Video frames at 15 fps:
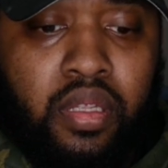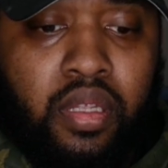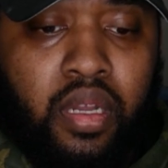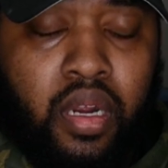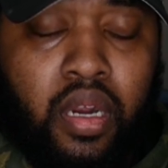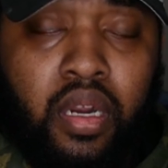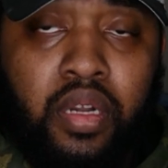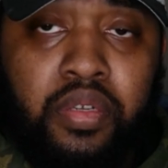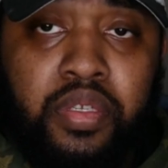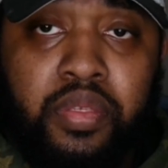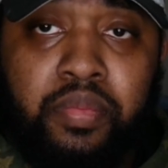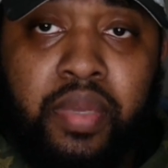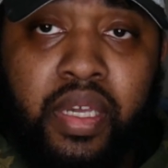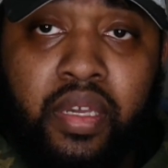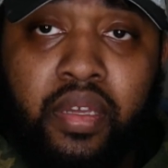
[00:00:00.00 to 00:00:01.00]
hurts
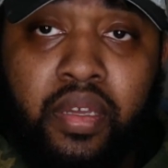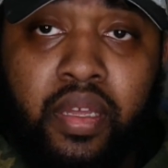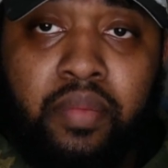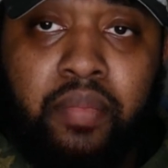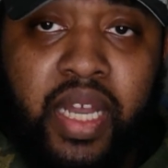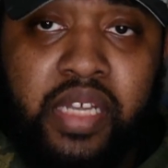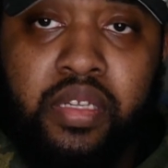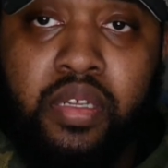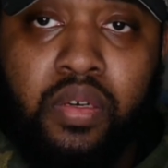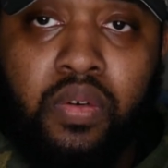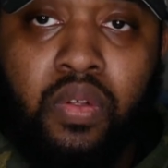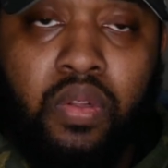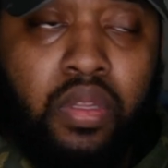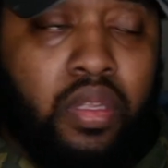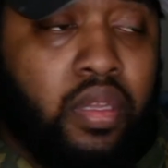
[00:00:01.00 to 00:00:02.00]
me in my
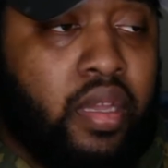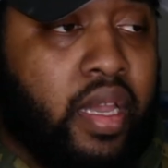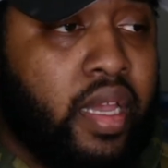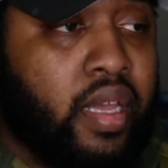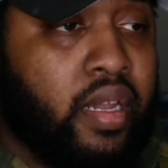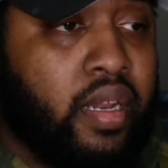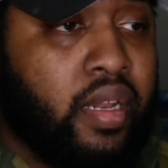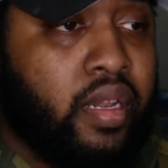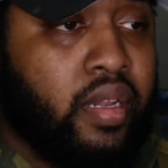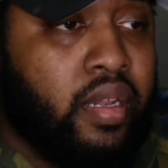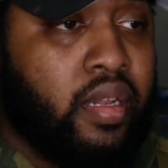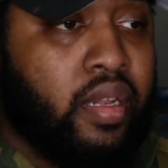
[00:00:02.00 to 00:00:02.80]
soul. And